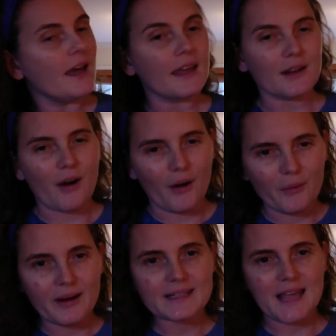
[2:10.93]
It
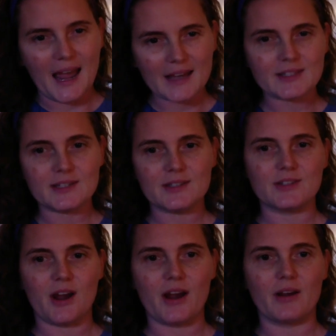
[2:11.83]
always has to
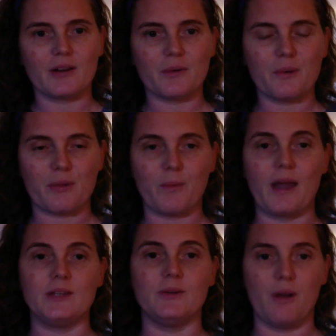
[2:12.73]
start with
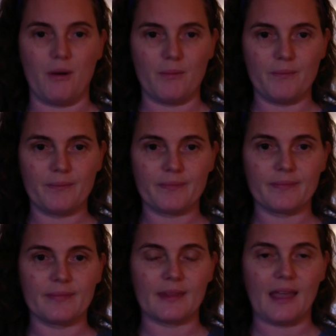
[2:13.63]
what you know.
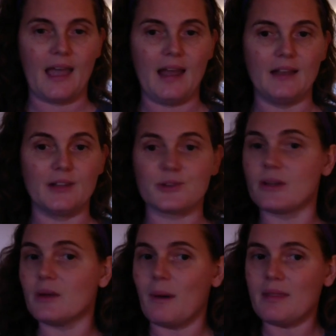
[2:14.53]
And there's
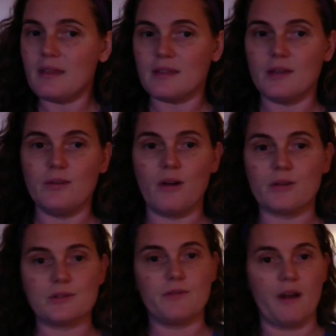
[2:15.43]
only one thing that you know
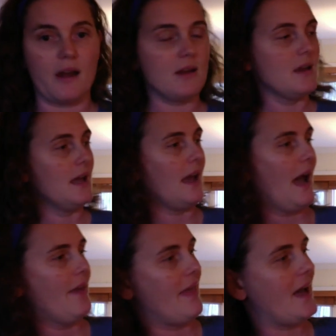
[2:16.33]
so far,
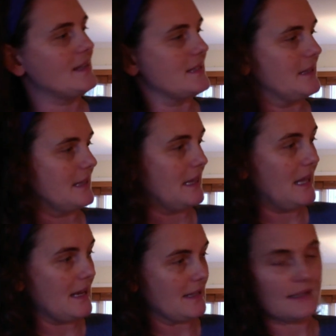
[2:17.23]
and that's
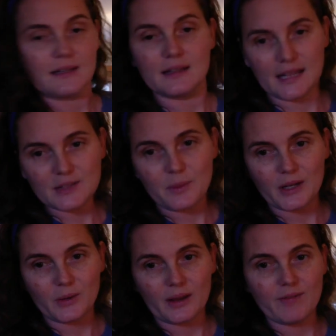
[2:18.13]
this. That's what
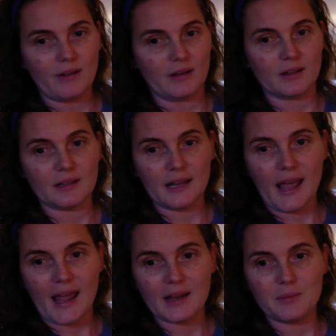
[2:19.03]
you're given, that
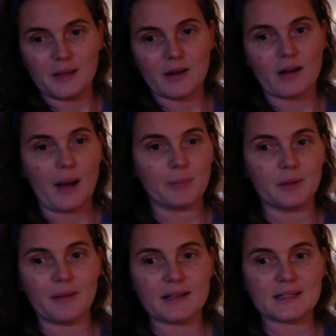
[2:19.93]
A and B are
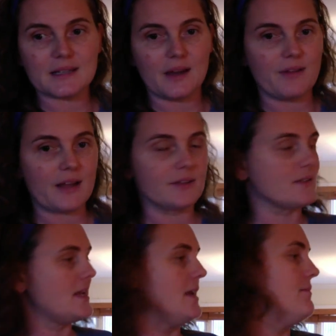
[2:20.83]
complements of angle
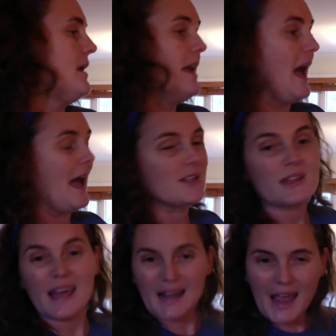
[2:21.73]
C. And so
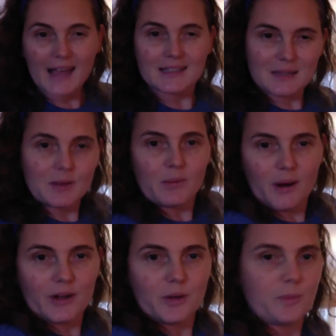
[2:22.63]
that has to be
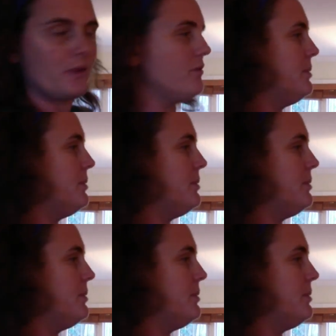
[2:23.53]
where your proof